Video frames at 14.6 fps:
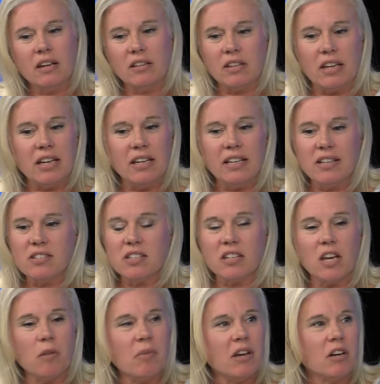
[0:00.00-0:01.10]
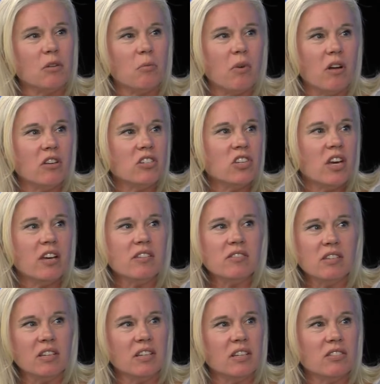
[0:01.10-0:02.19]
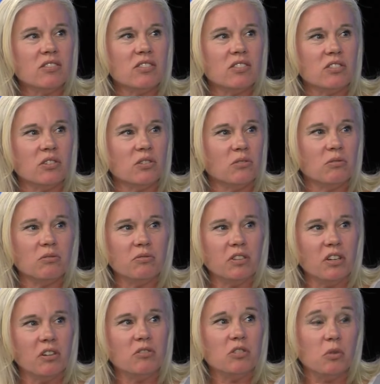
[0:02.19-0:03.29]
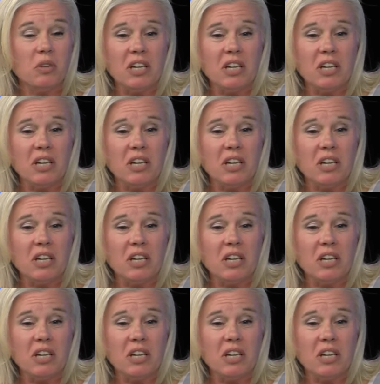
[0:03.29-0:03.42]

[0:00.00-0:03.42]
he needs to come out and apologize. He needs to, do it.